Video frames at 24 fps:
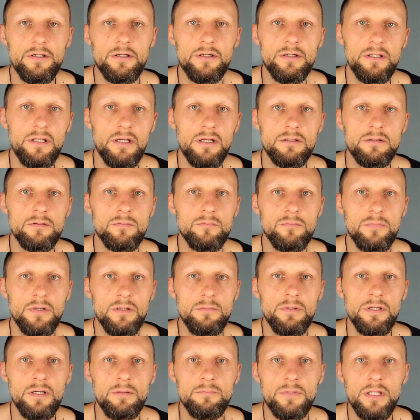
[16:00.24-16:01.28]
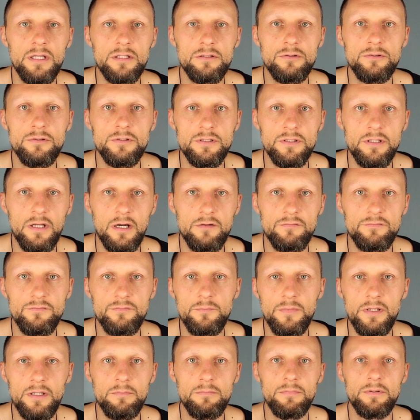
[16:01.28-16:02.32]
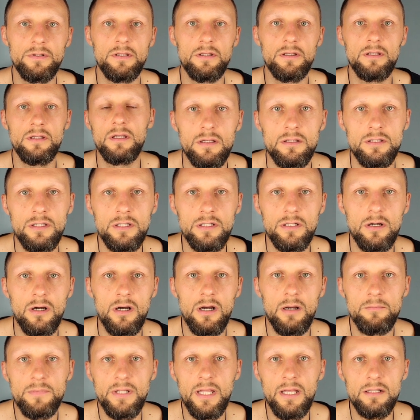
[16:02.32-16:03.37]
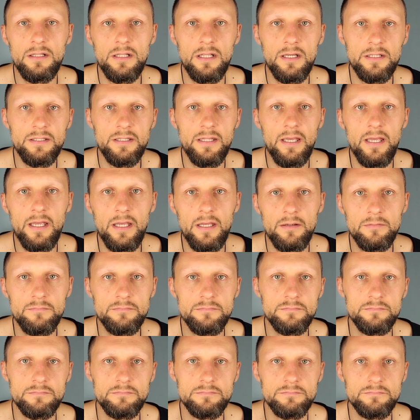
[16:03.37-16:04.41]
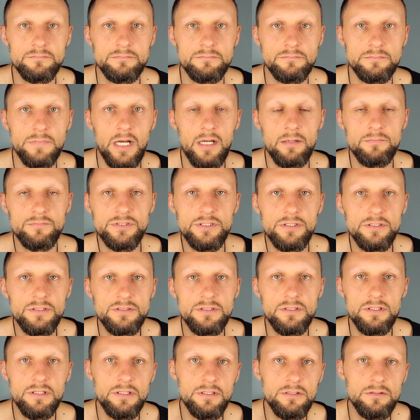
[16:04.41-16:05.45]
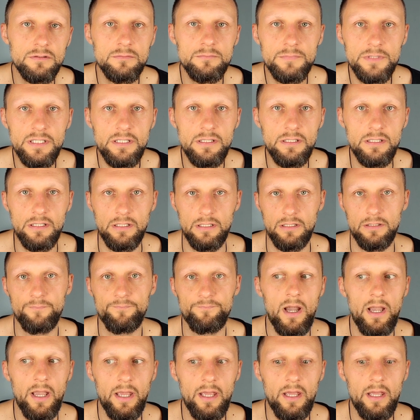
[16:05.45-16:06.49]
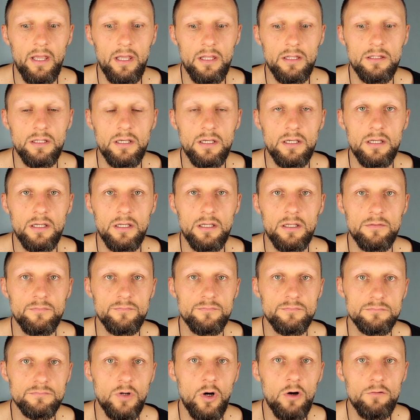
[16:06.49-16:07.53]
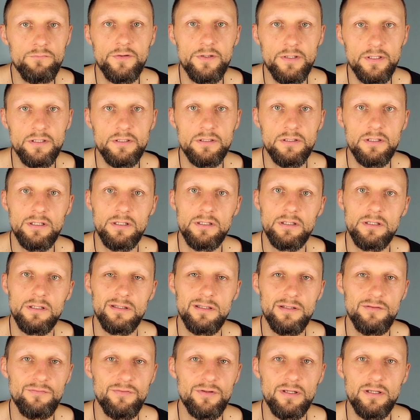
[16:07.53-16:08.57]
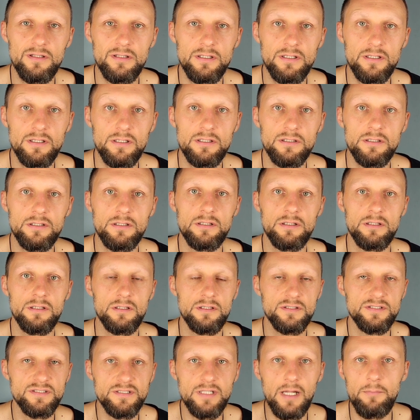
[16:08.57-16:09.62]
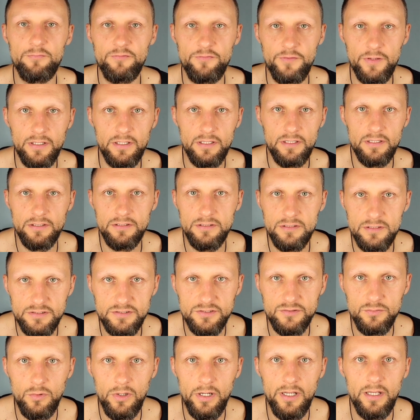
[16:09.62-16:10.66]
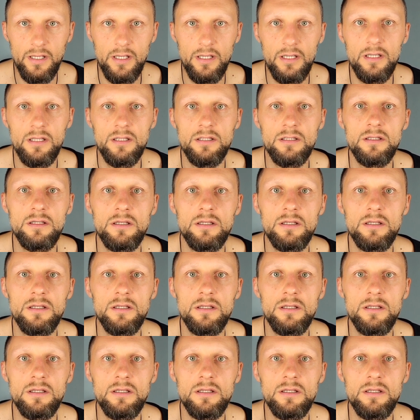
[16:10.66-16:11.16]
that maybe I'm not good enough. Maybe, you know, I'm not like them. I'm just little me. And uh, often, if you're gonna stop thinking this way,